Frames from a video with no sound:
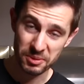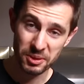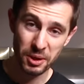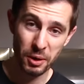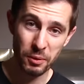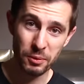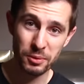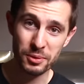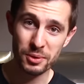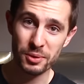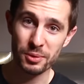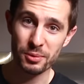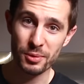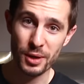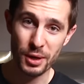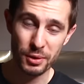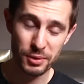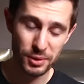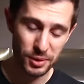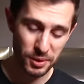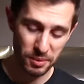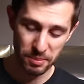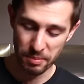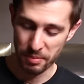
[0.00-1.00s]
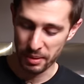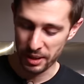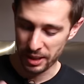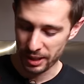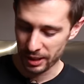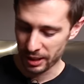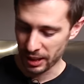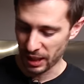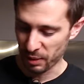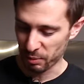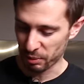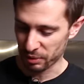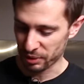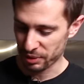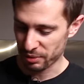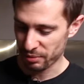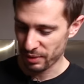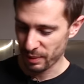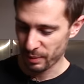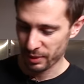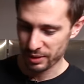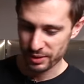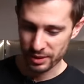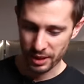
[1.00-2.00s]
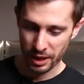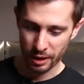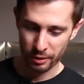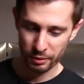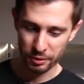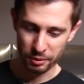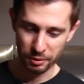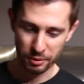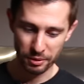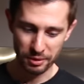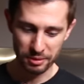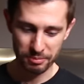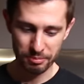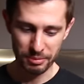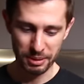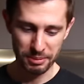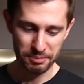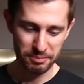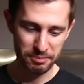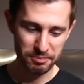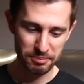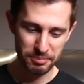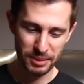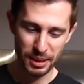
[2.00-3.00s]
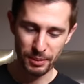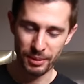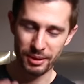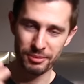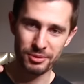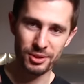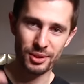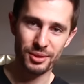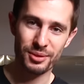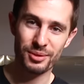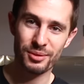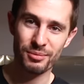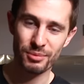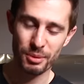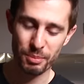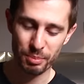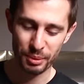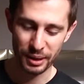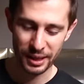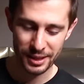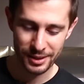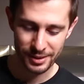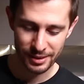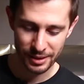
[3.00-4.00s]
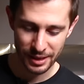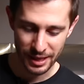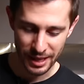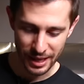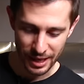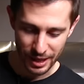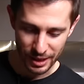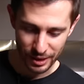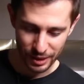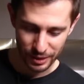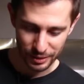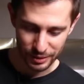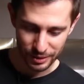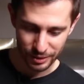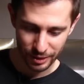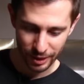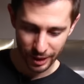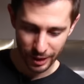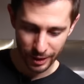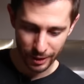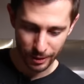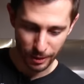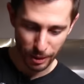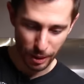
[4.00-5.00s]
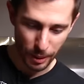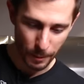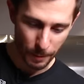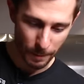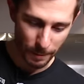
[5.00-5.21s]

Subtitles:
going to grow too big, I will trim it down or then maybe just replace the entire